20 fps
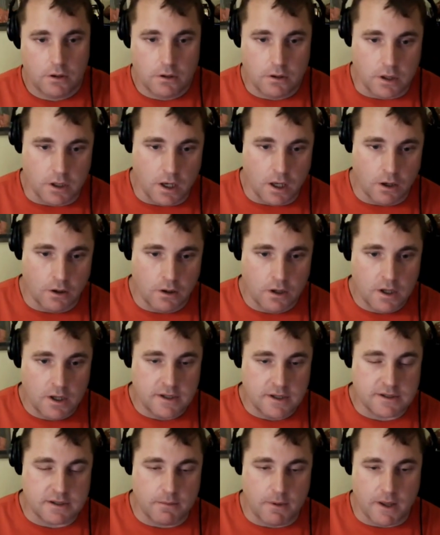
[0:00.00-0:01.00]
You know,
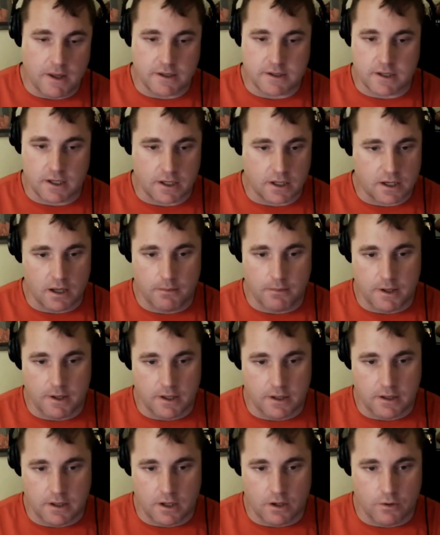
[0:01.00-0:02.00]
somebody that's going to come
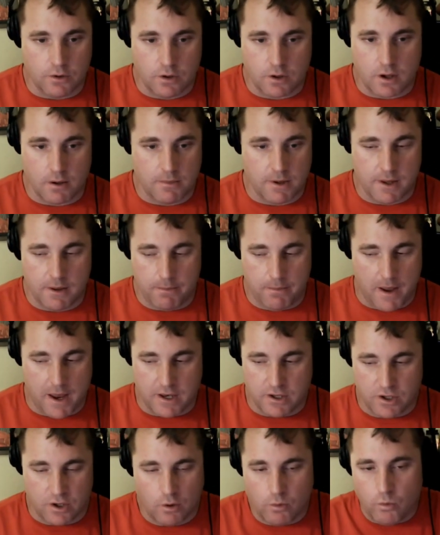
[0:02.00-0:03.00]
in, you know, you come into the
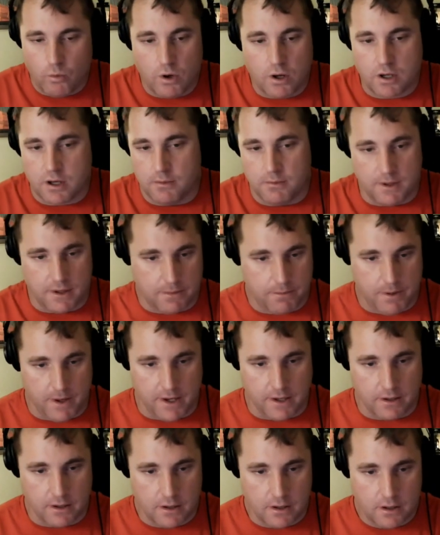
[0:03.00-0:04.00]
paint. You don't want to come into the
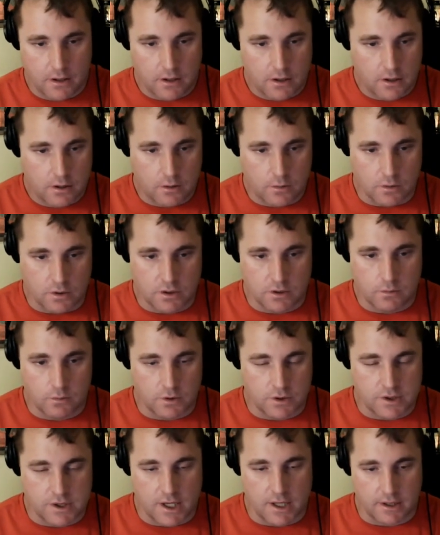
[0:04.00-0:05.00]
paint when
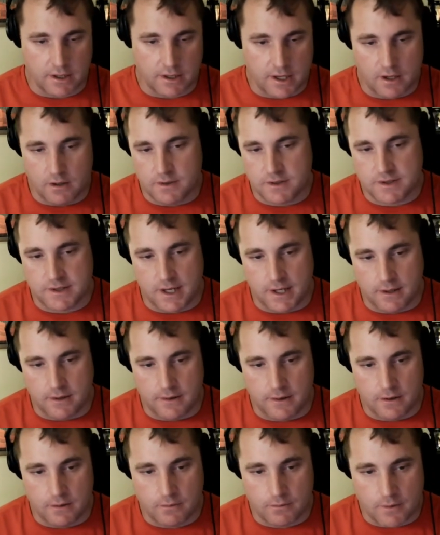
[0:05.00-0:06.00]
Jalen Carey's standing
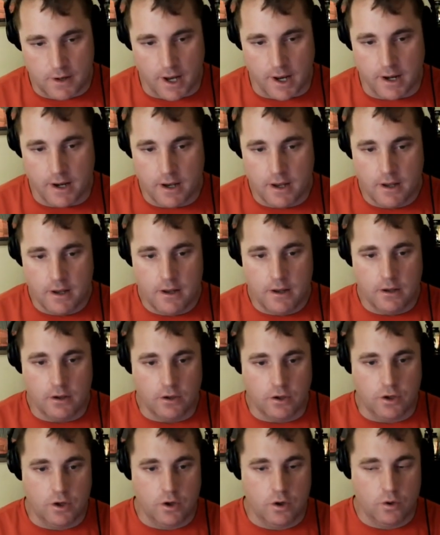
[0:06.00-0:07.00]
there, right?
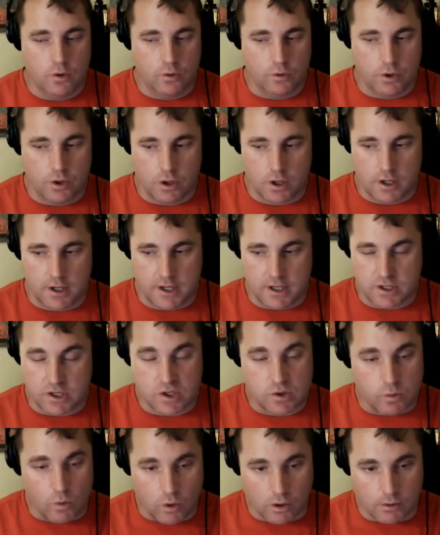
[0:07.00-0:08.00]
You're going to get
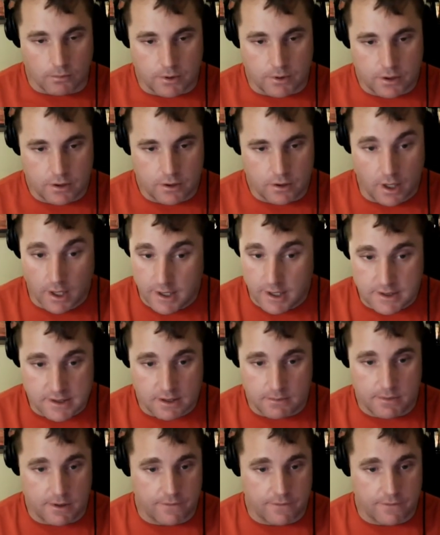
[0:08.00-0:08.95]
swarmed. He's going to